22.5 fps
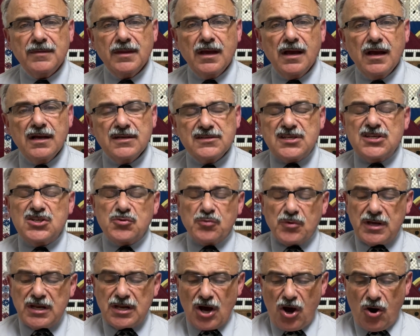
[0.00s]
Since
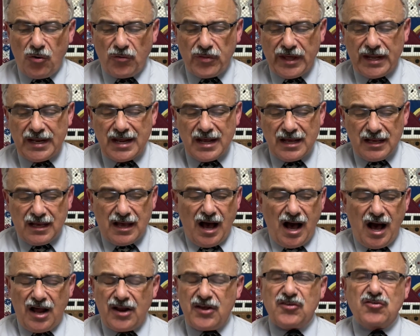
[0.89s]
we know that
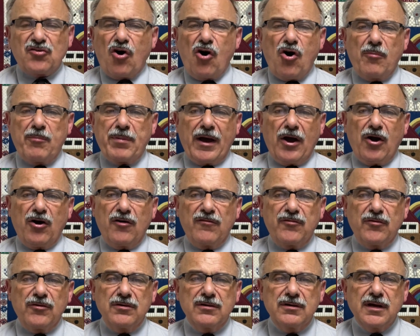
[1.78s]
God is all
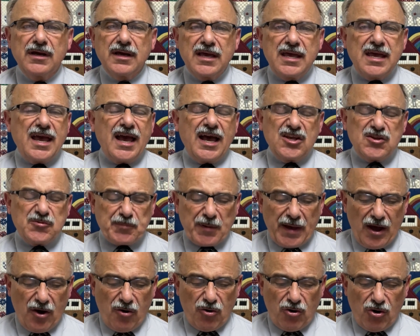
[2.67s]
powerful, he has
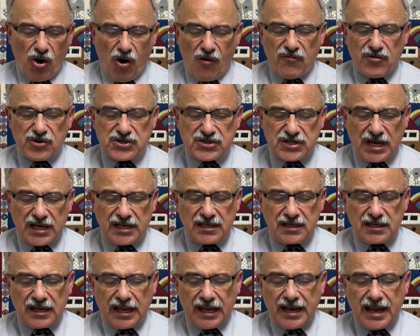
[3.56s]
power over
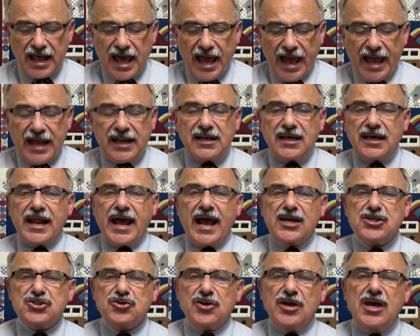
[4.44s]
Satan and can
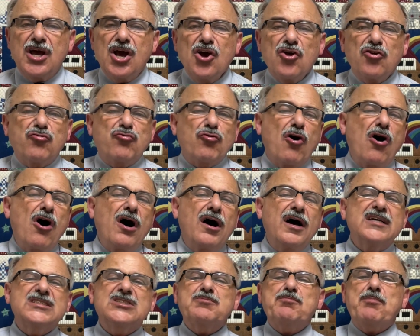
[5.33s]
actually draw
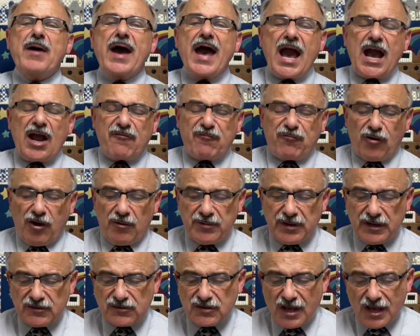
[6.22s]
us back from
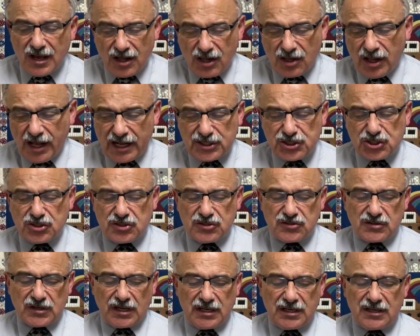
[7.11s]
his clutches
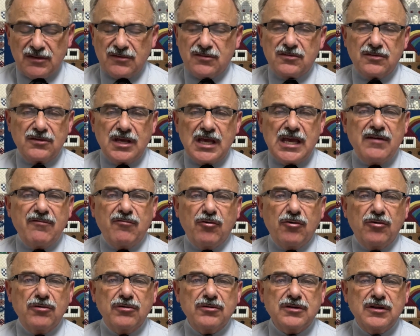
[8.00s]
and his
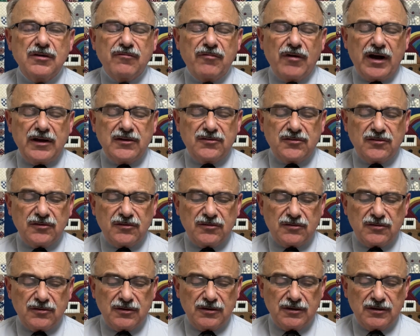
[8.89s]
evil devices.